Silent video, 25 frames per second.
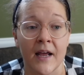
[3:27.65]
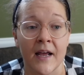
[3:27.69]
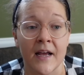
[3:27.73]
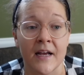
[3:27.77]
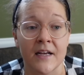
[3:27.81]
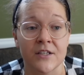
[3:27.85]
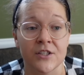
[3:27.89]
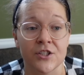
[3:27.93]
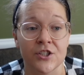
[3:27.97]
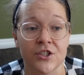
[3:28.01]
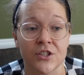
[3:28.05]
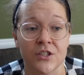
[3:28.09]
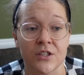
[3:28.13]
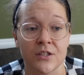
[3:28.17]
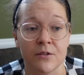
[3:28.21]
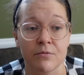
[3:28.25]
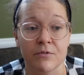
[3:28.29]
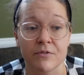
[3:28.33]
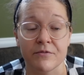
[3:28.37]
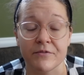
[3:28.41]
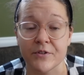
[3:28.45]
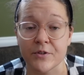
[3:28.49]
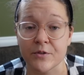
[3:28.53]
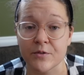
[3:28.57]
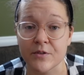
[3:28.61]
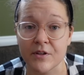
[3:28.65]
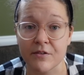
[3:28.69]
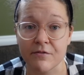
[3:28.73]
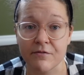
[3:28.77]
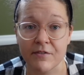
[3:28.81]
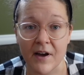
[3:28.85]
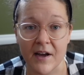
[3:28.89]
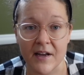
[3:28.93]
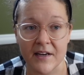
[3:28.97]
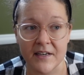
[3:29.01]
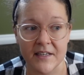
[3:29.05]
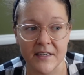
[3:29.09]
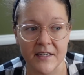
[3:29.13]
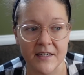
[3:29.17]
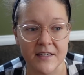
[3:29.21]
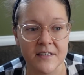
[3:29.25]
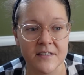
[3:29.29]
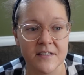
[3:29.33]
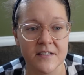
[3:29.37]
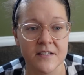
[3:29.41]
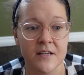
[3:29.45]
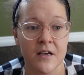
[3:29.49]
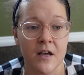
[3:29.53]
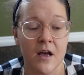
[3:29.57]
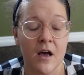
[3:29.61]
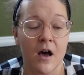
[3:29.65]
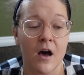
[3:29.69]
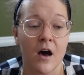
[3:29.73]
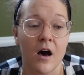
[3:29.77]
and she reviewed the findings